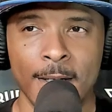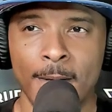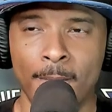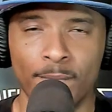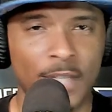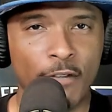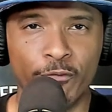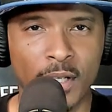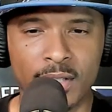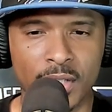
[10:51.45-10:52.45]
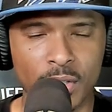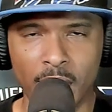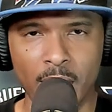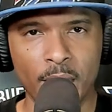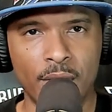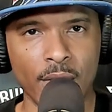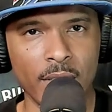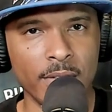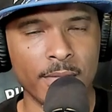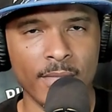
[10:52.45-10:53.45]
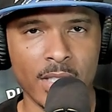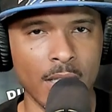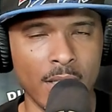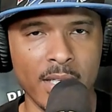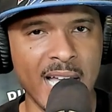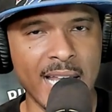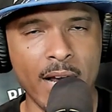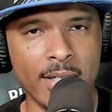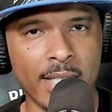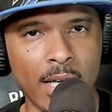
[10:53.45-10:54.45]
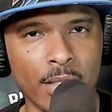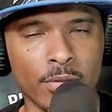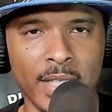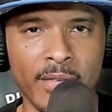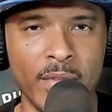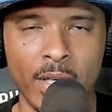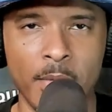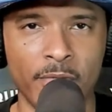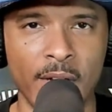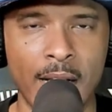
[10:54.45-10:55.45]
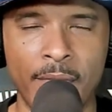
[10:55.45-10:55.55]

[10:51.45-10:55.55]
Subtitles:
Defense is still going to be good. As long as they got Aaron Donald, they're going to be fine.